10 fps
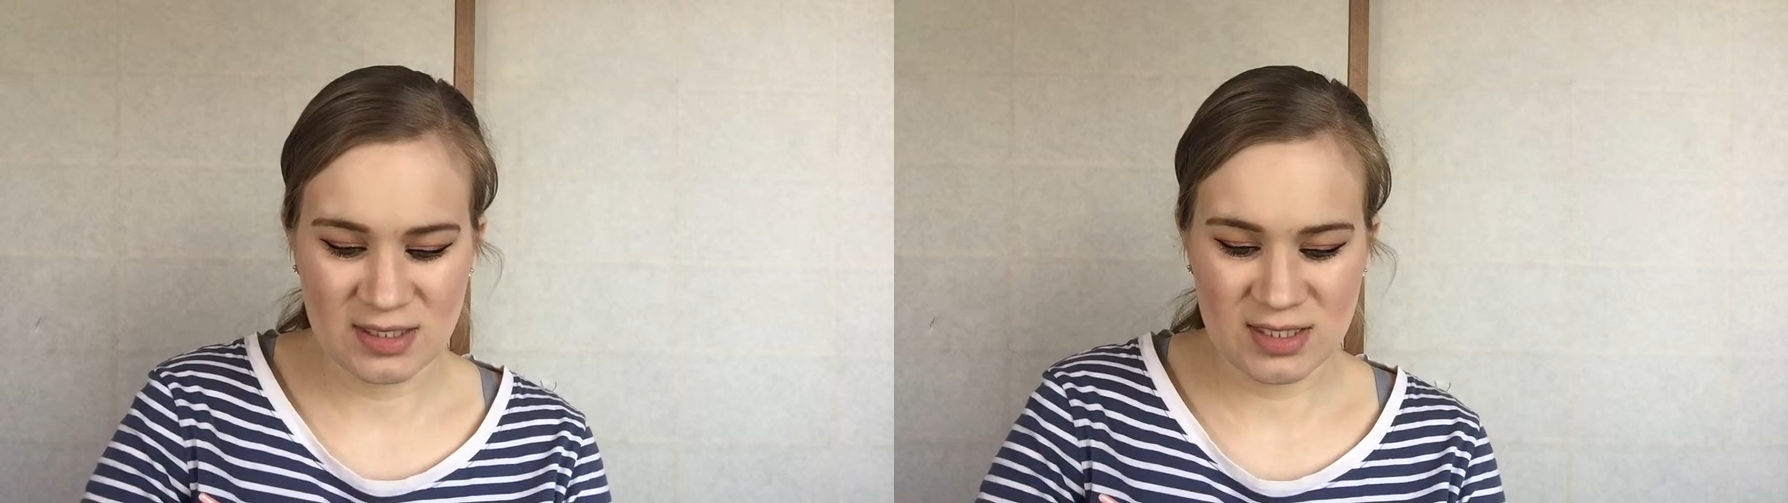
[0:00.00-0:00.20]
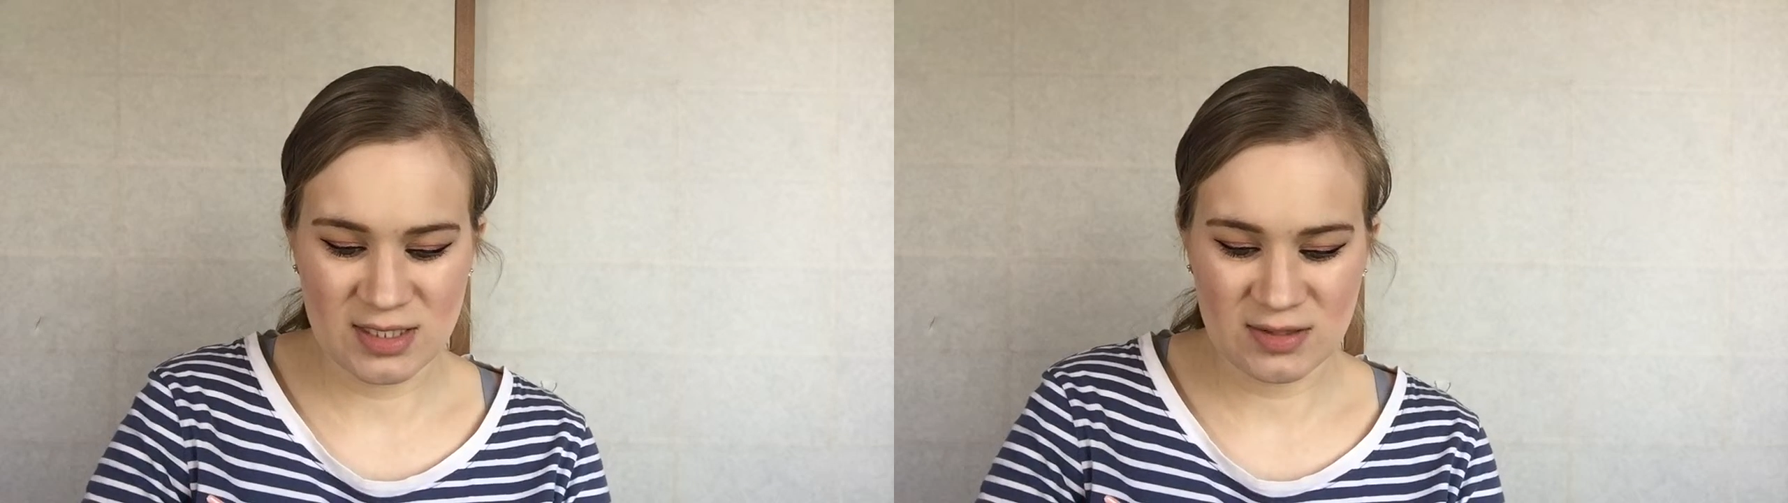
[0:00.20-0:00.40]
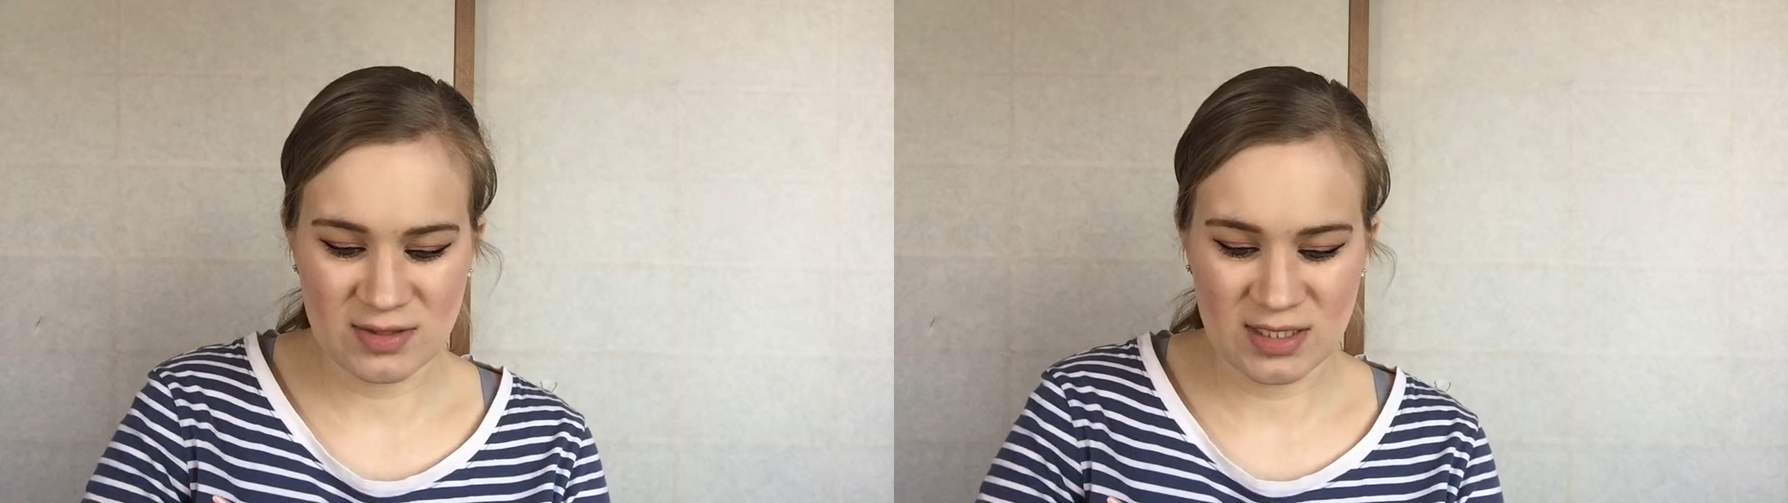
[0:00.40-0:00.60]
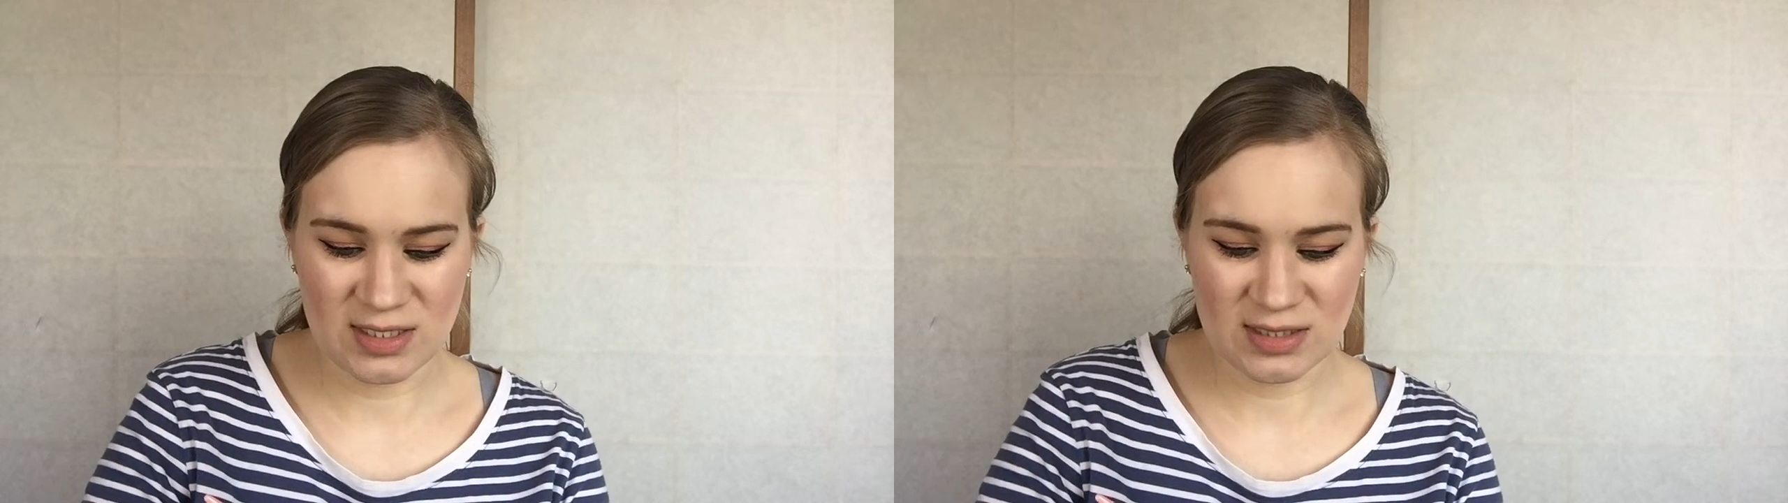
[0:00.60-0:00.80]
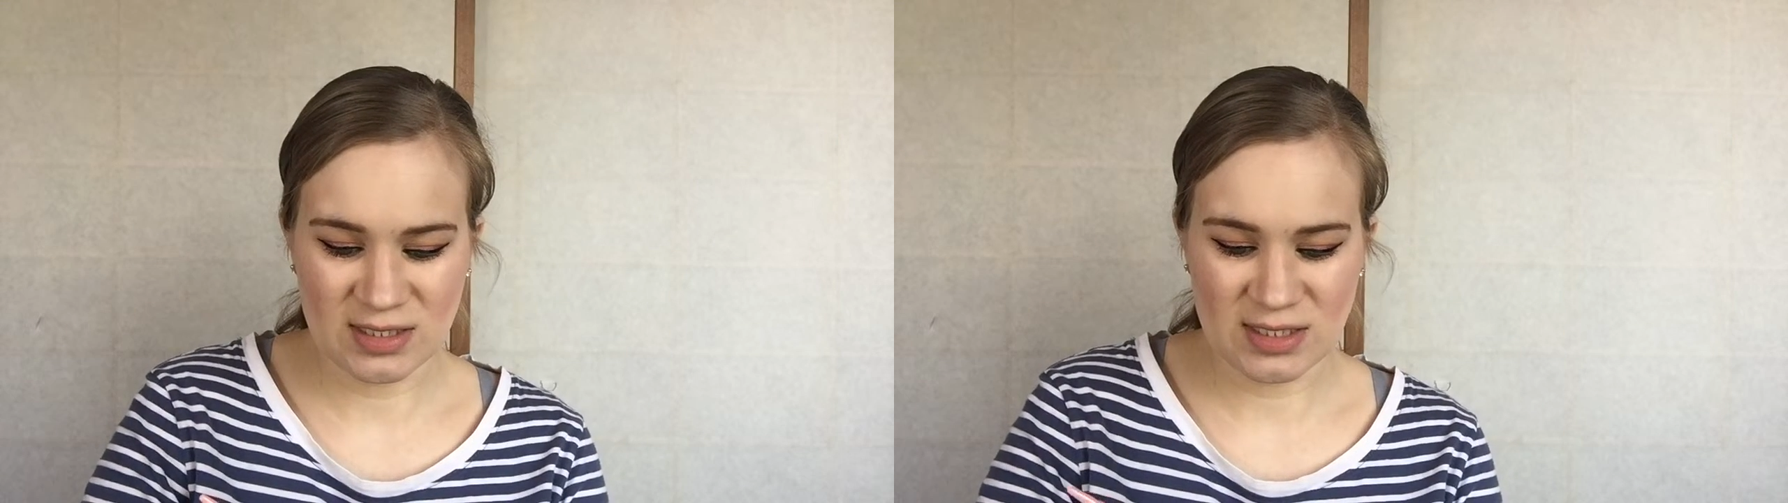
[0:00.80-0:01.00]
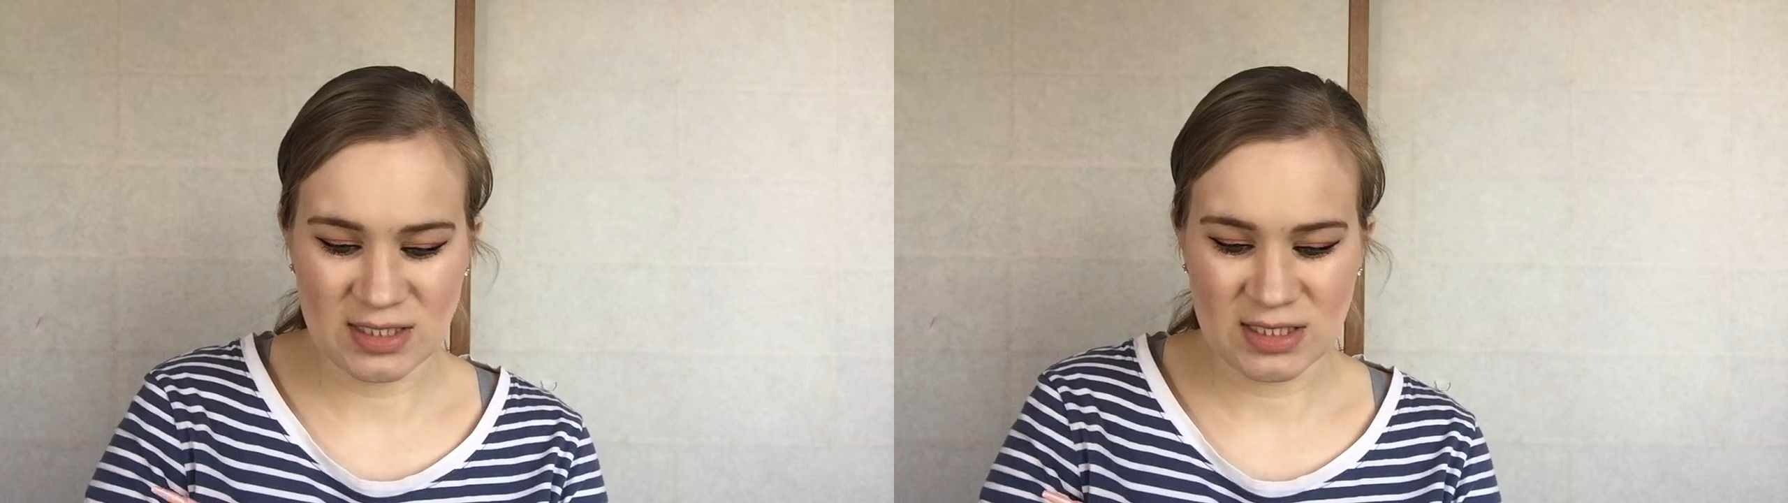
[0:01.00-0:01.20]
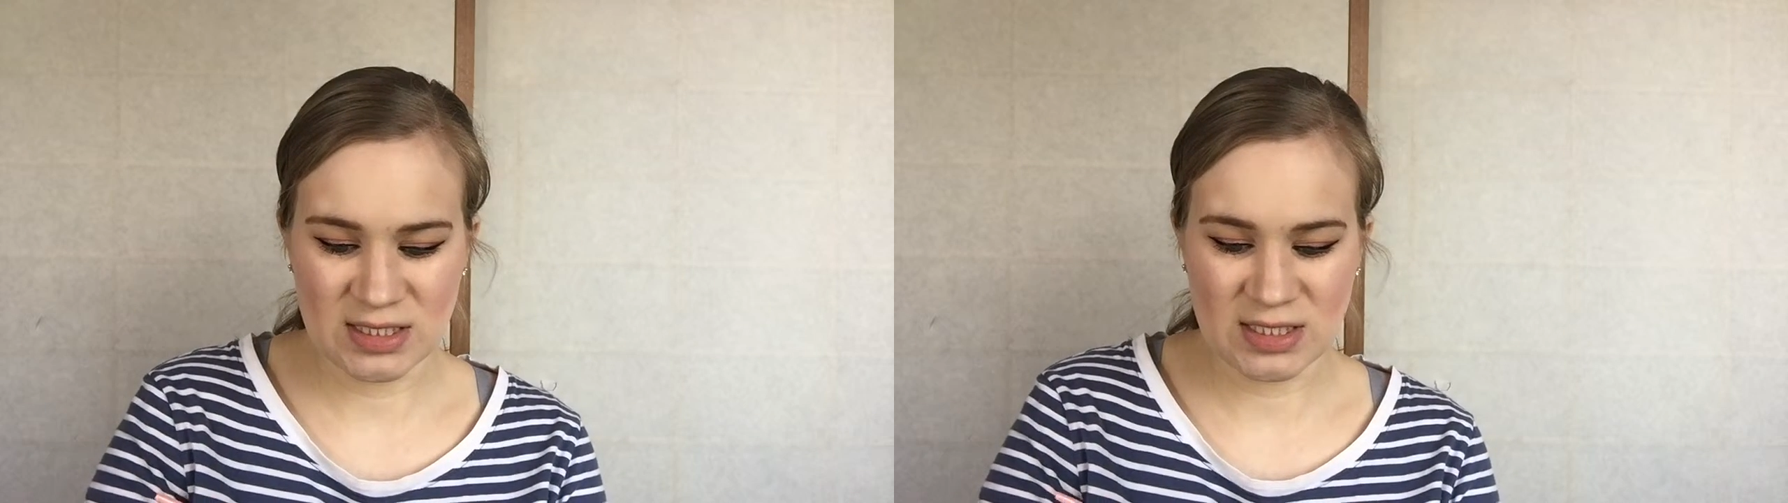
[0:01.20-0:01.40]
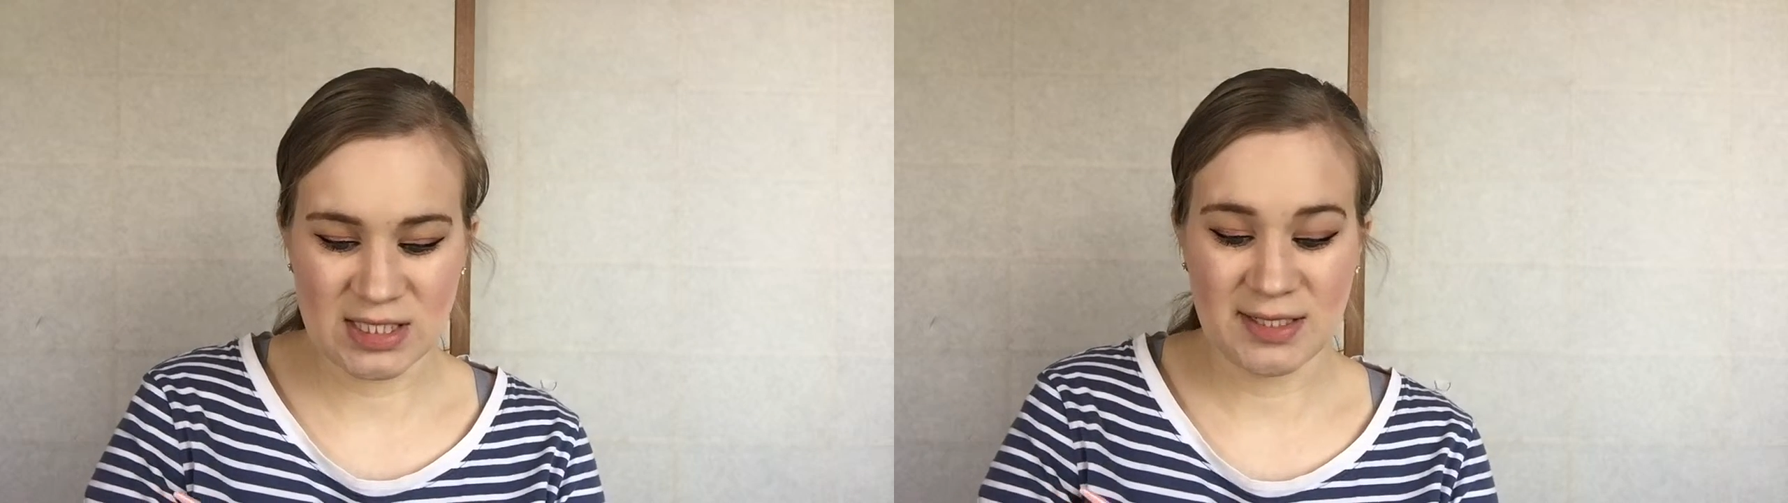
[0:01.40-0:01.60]
So now let's
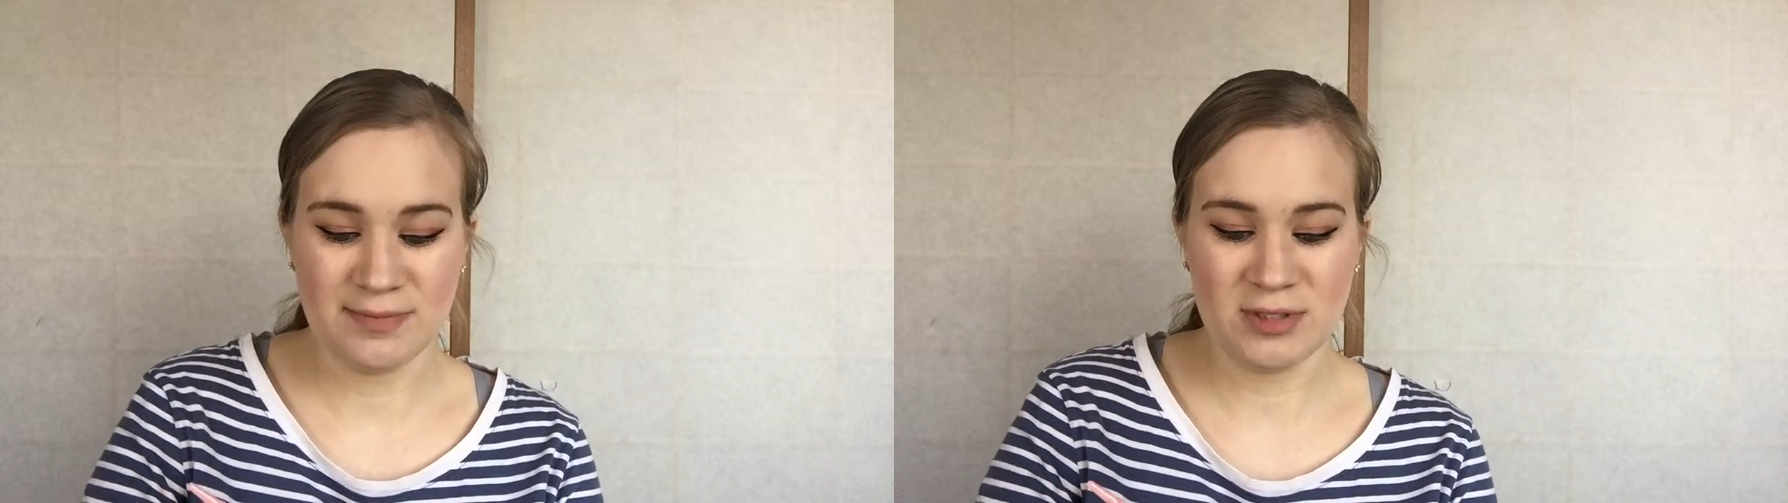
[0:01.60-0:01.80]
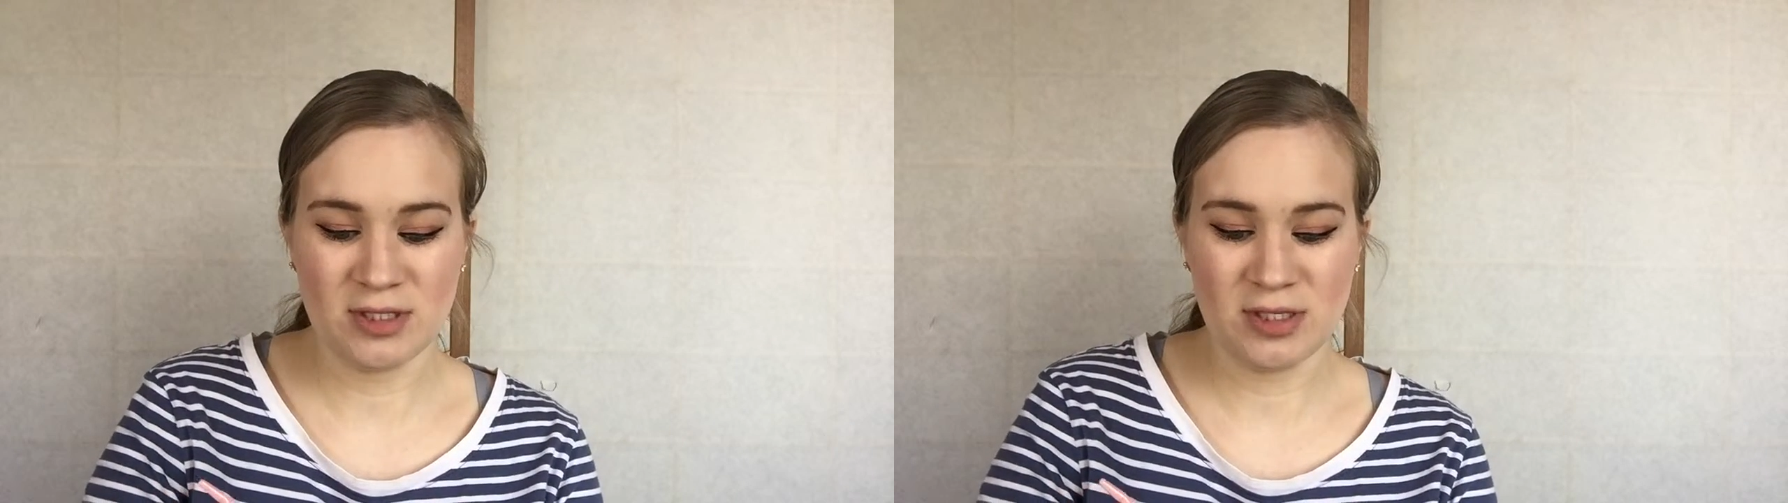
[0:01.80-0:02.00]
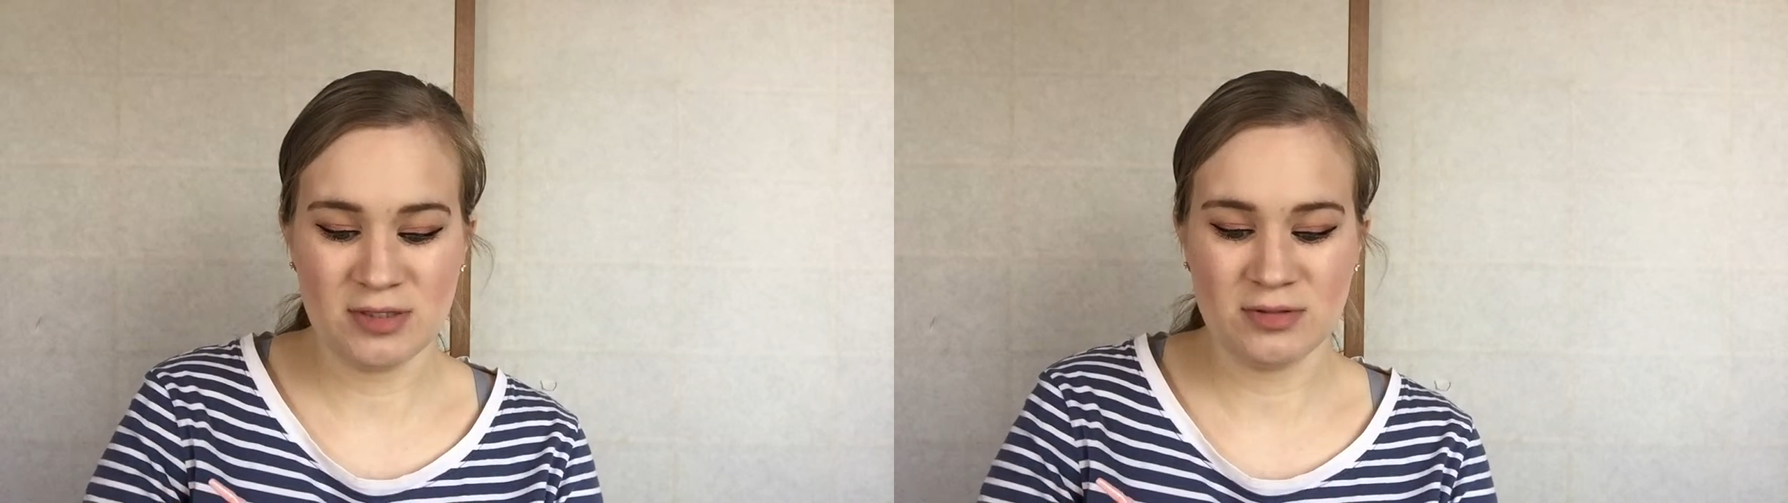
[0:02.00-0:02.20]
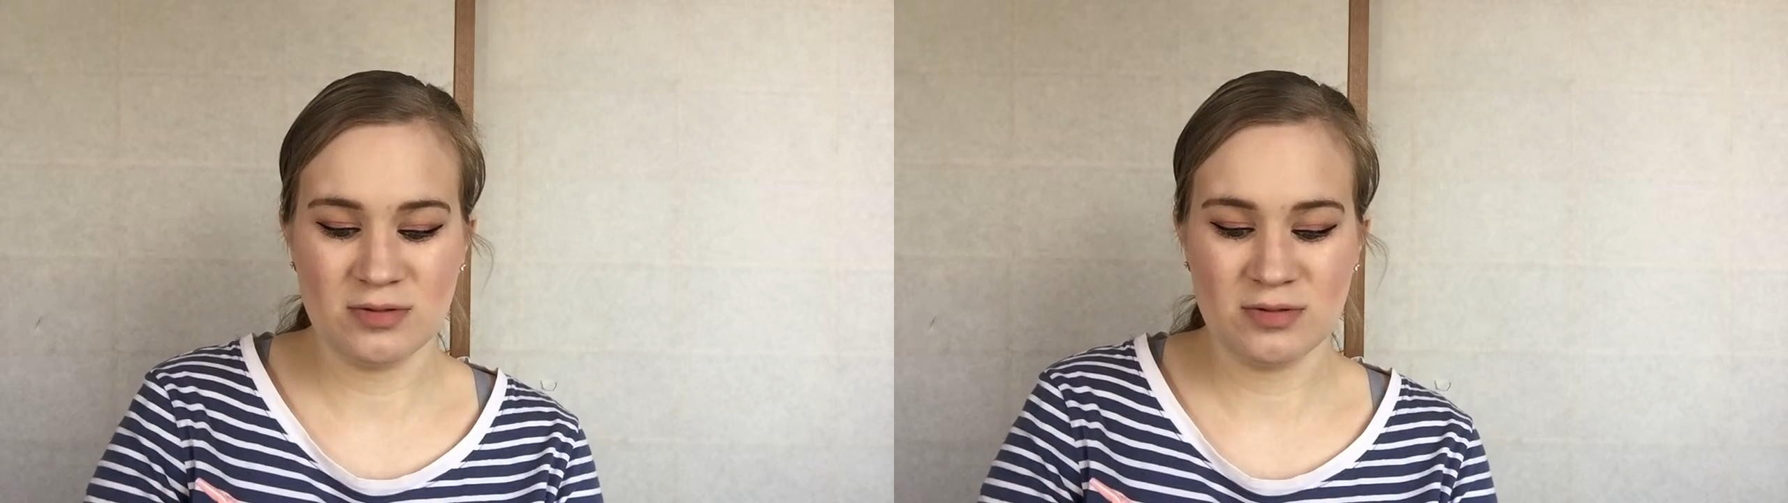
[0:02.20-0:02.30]
attempt to go